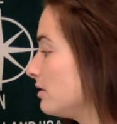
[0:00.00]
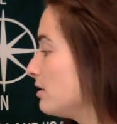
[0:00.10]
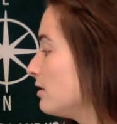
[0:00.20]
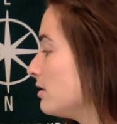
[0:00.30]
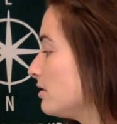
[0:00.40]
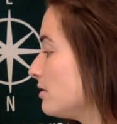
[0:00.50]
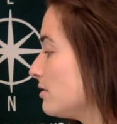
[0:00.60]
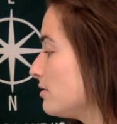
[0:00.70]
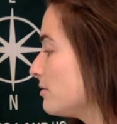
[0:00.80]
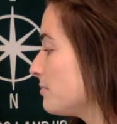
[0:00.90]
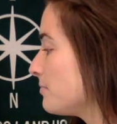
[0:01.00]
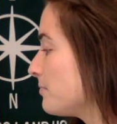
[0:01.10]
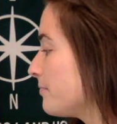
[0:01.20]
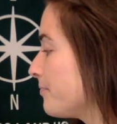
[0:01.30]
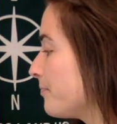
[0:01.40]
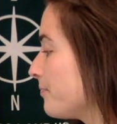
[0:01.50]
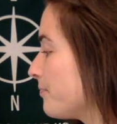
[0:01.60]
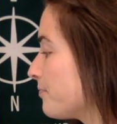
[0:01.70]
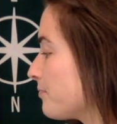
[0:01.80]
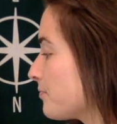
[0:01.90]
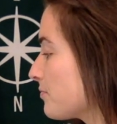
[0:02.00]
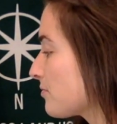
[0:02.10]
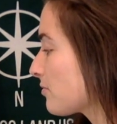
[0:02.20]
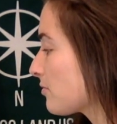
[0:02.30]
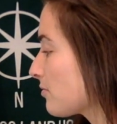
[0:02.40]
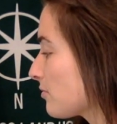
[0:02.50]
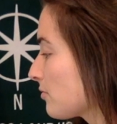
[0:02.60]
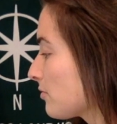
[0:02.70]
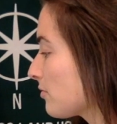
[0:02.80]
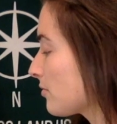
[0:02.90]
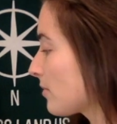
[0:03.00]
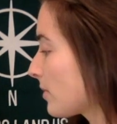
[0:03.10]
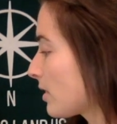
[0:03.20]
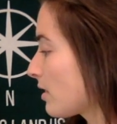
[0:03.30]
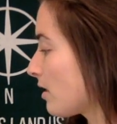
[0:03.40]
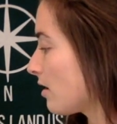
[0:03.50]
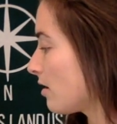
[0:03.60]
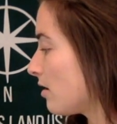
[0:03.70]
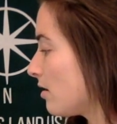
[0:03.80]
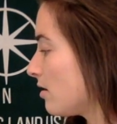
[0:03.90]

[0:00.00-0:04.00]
(no one is talking)